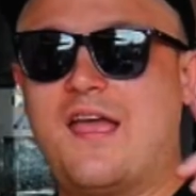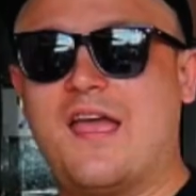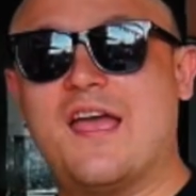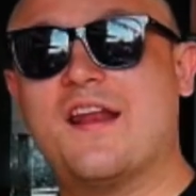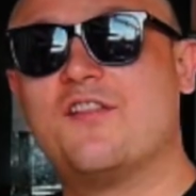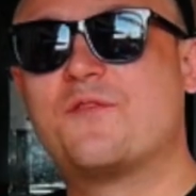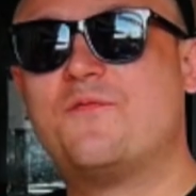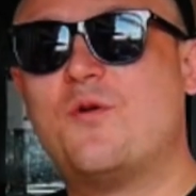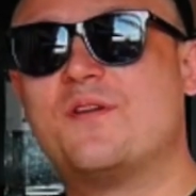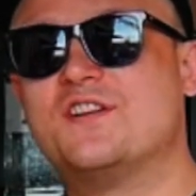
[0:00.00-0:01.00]
And I look
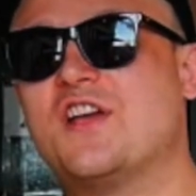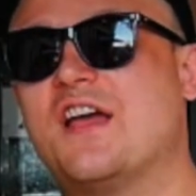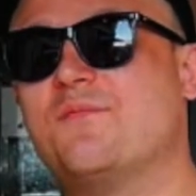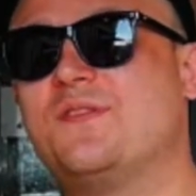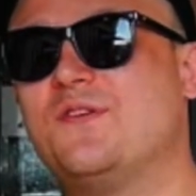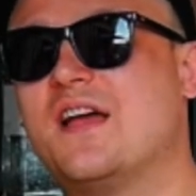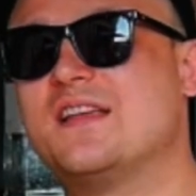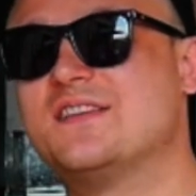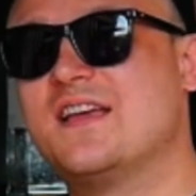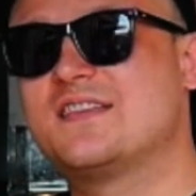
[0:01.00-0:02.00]
forward to chatting with you
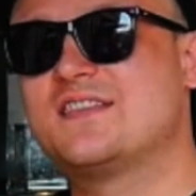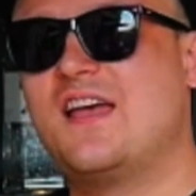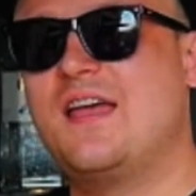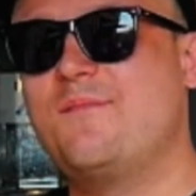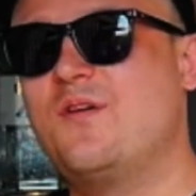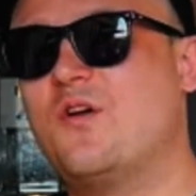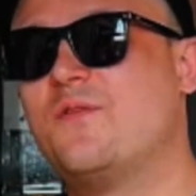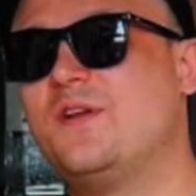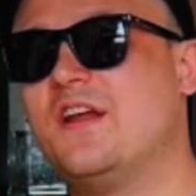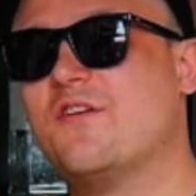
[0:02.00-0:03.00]
guys next time
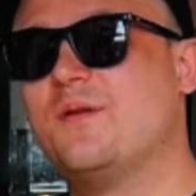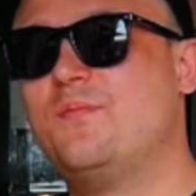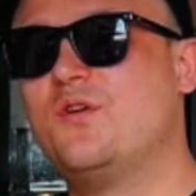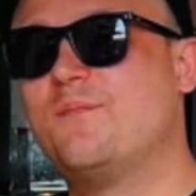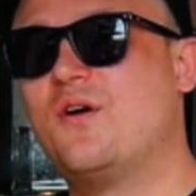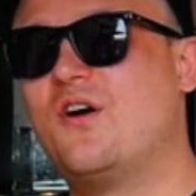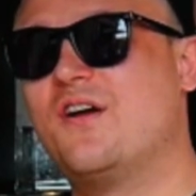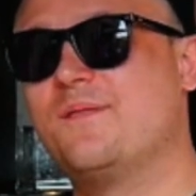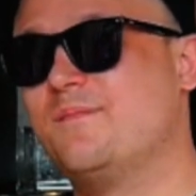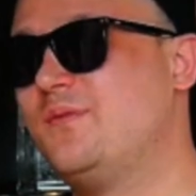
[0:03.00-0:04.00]
over here at Buddha
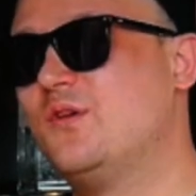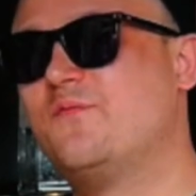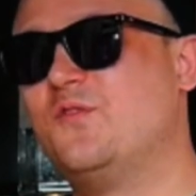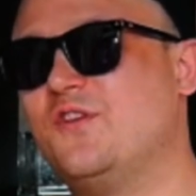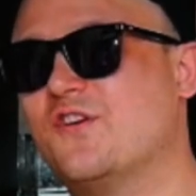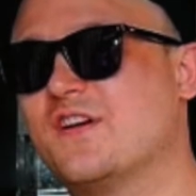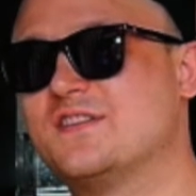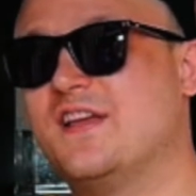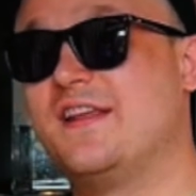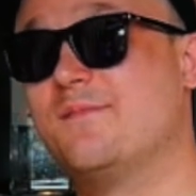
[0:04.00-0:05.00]
Bar in beautiful New York
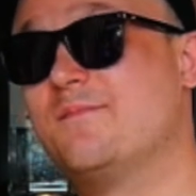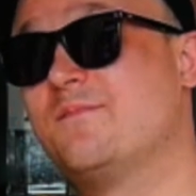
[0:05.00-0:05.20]
City.